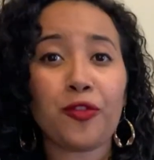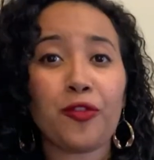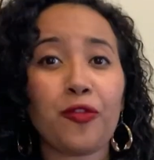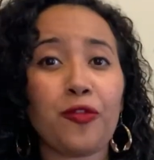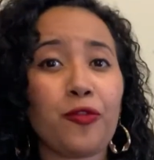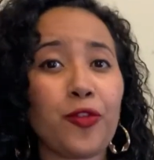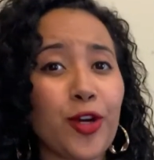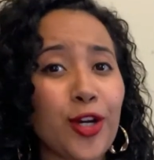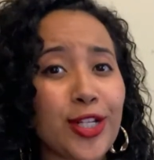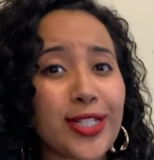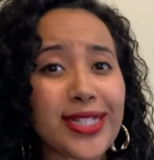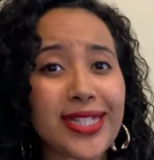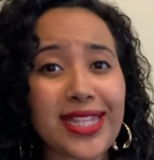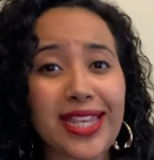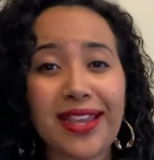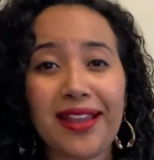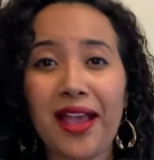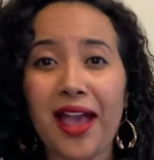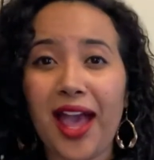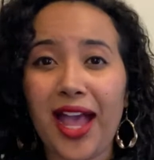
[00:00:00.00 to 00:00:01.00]
First
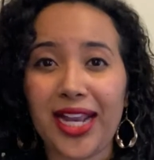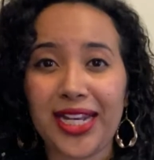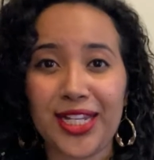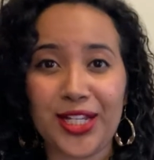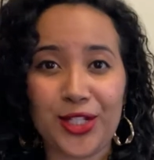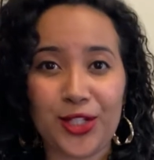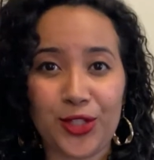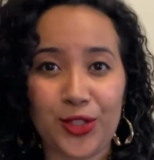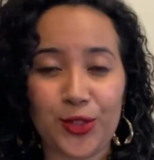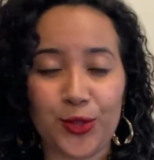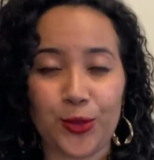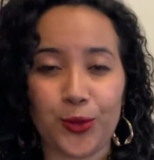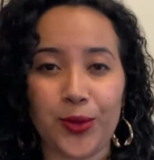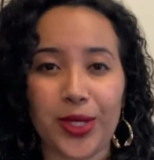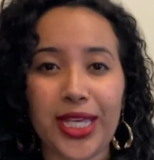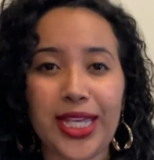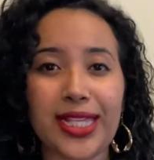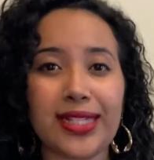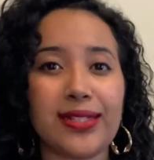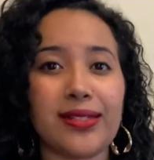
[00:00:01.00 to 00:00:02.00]
thing I need to do
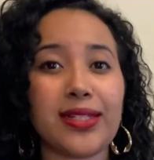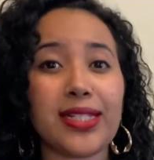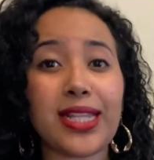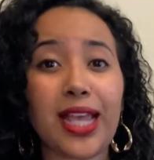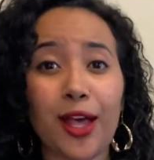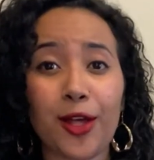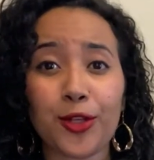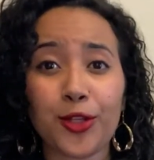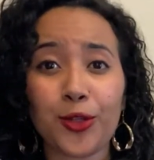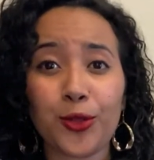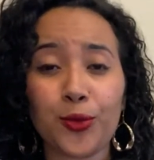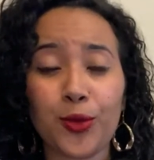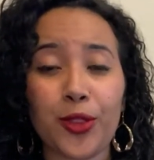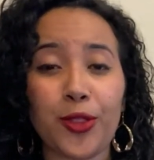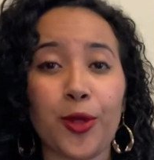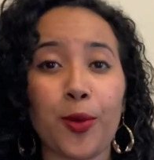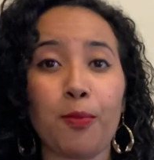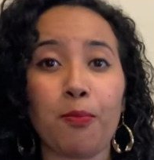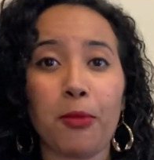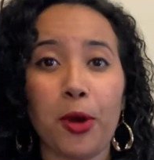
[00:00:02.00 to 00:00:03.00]
is tell you
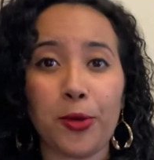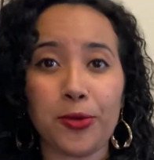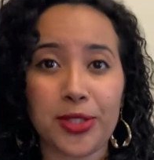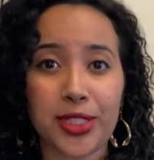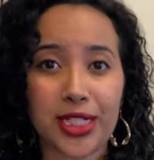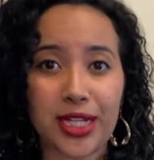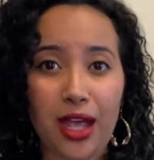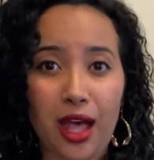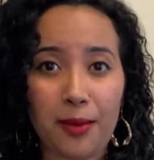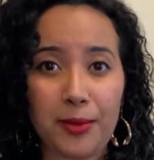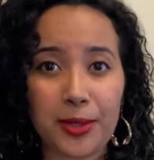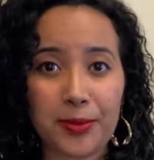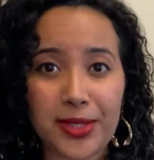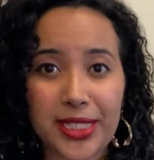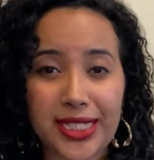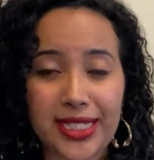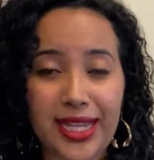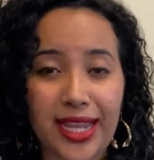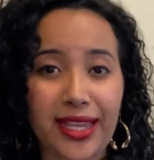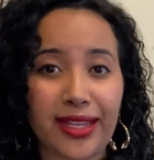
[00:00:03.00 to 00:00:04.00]
the most common
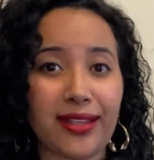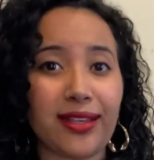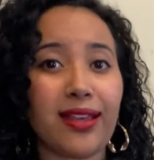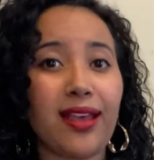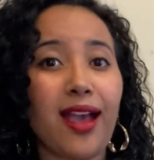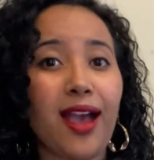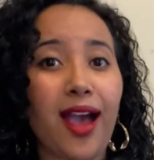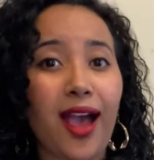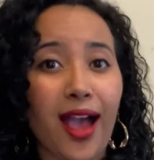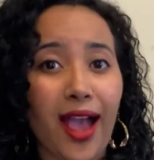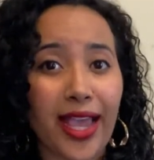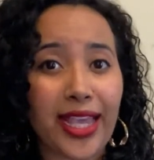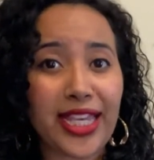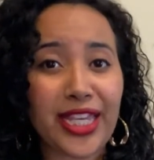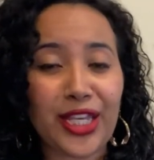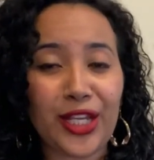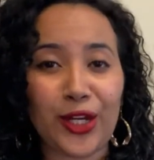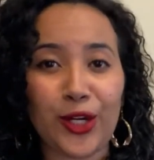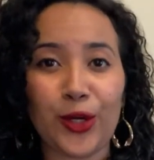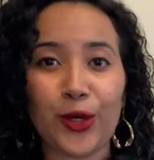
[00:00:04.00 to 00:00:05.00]
mistake I
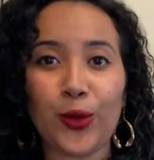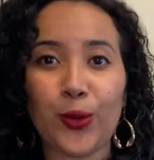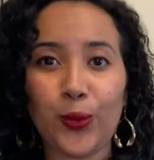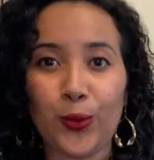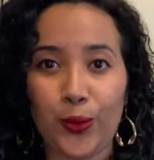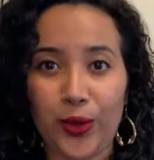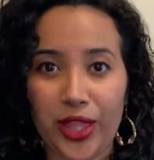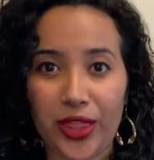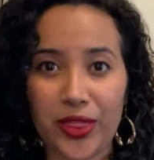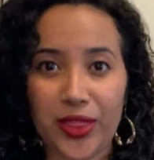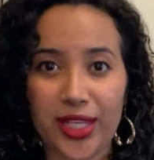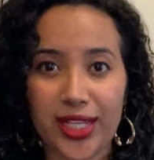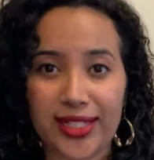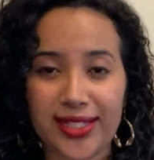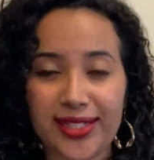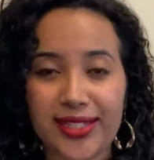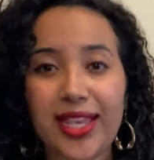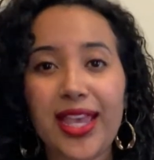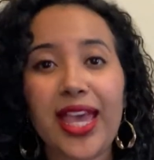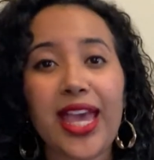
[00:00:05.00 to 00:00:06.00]
hear with
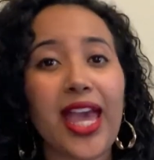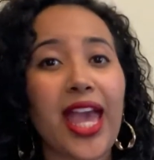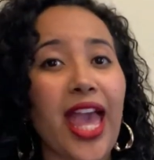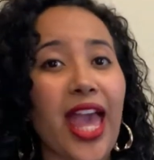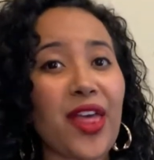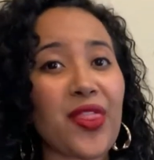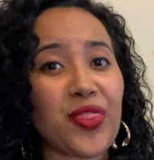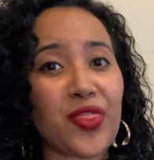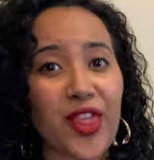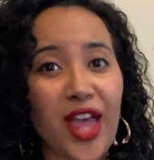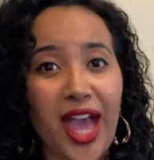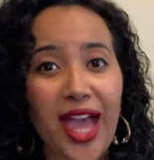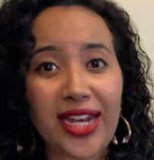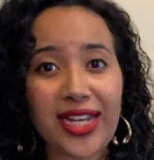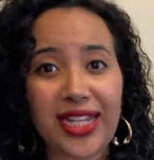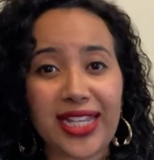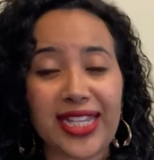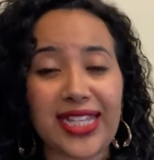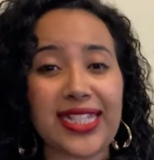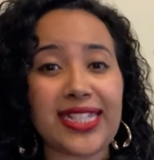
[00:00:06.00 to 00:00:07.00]
this, and that
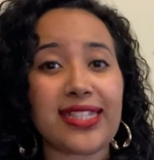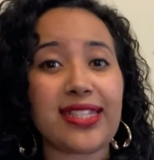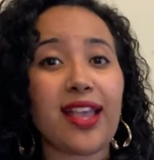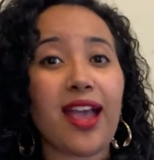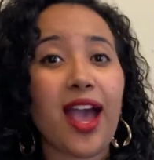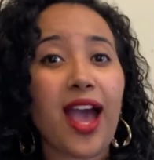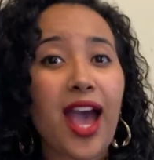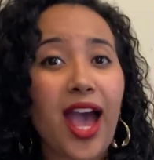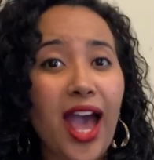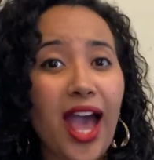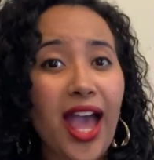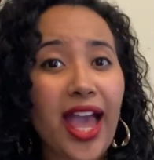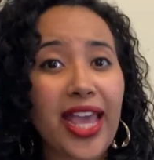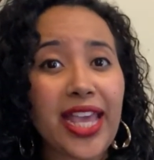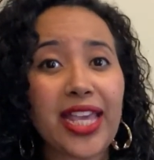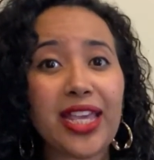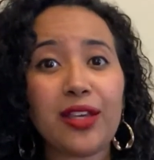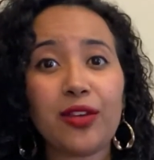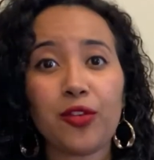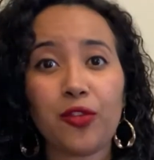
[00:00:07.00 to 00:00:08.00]
is,
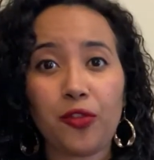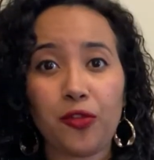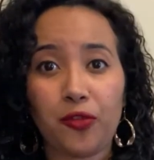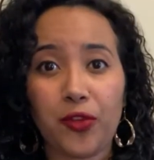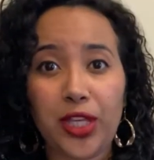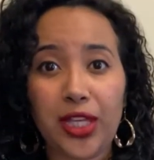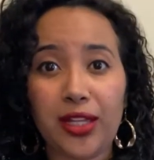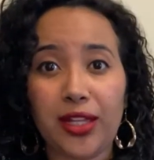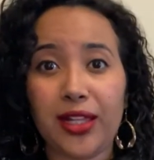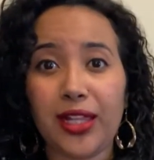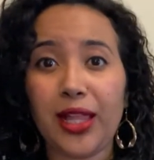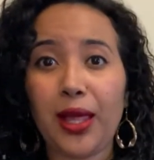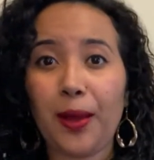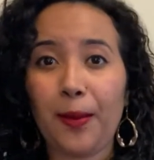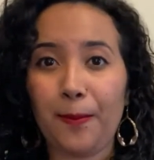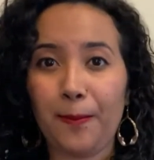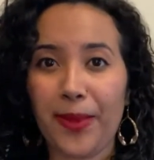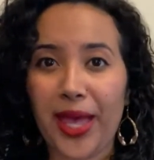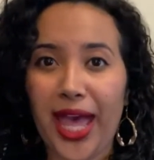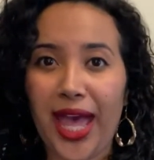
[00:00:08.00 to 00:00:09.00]
I feel
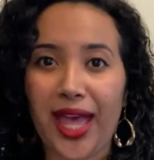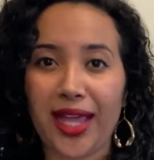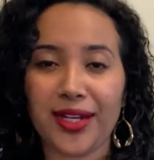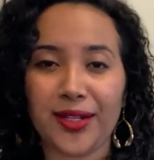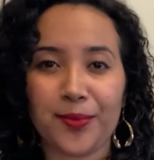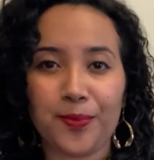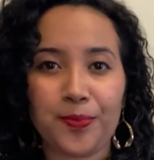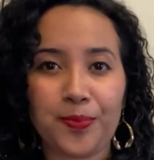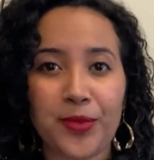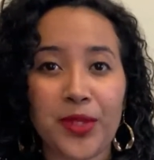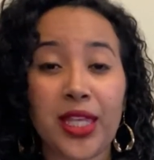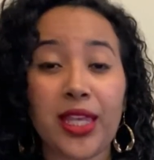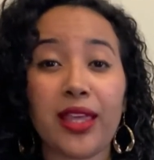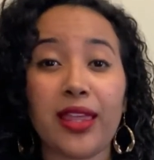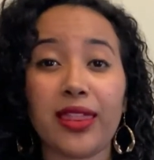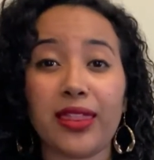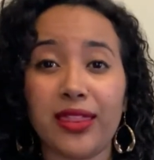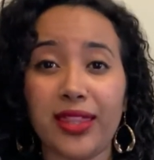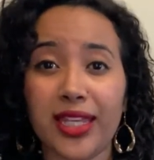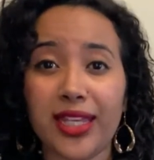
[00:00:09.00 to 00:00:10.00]
bad.
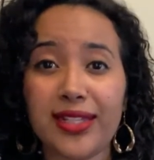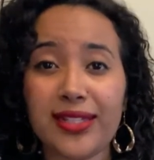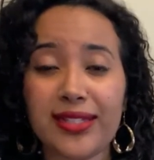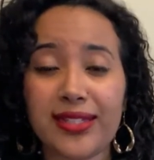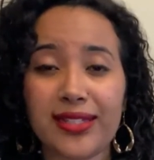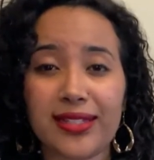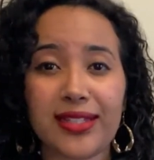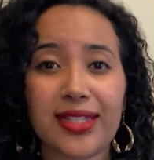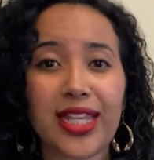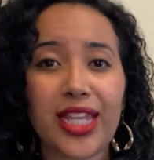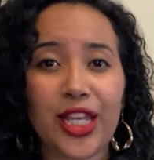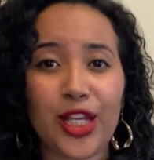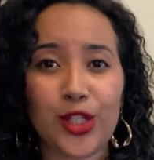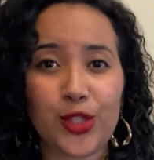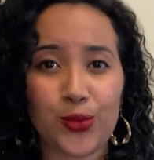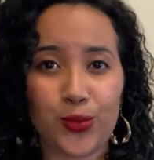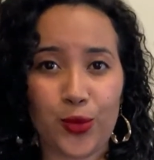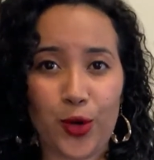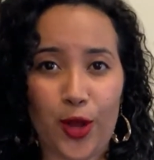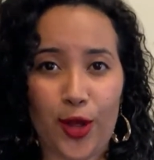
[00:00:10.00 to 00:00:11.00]
This
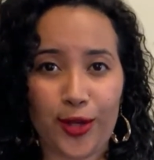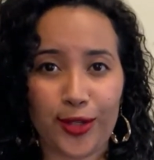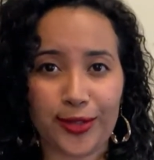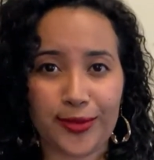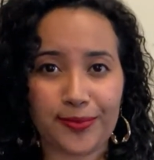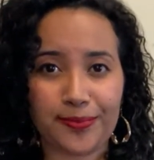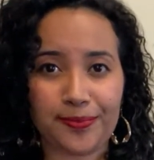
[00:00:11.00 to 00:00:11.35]
is wrong.